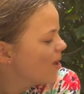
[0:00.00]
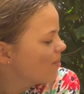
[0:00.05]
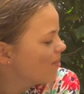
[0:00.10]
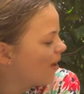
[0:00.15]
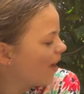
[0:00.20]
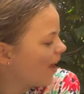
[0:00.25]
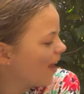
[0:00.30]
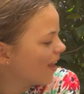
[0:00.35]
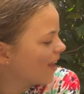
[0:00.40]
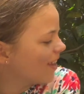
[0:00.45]

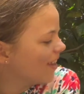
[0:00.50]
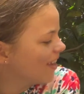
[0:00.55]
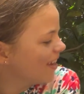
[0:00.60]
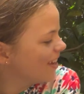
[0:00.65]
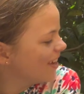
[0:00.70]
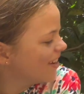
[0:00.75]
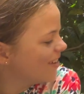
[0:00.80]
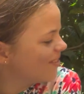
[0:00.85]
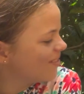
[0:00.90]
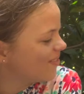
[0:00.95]
by
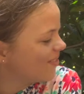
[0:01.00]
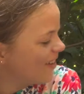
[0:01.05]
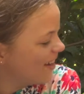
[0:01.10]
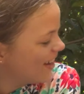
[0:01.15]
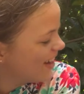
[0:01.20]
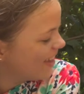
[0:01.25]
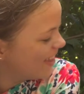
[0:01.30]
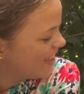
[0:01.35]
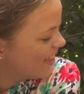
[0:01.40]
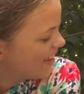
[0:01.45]
Claire
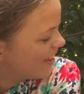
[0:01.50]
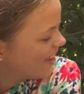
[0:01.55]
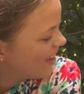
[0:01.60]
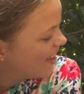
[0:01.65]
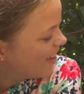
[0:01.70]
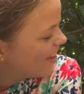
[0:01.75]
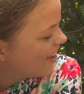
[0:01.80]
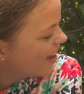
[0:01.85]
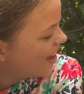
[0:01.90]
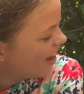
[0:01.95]
Rayler,
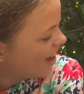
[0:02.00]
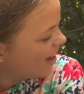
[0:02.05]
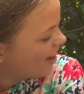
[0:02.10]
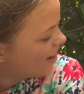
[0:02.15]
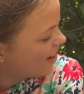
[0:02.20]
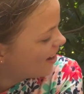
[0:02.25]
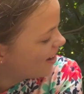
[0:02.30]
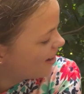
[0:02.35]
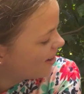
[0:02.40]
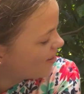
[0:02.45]
and
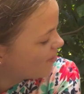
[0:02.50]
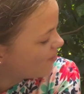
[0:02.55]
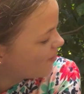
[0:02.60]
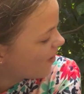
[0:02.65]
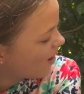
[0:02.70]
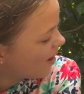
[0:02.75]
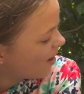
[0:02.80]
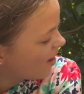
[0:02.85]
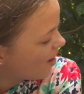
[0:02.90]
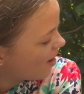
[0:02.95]

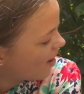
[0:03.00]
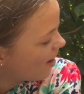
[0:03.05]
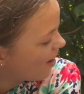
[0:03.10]
the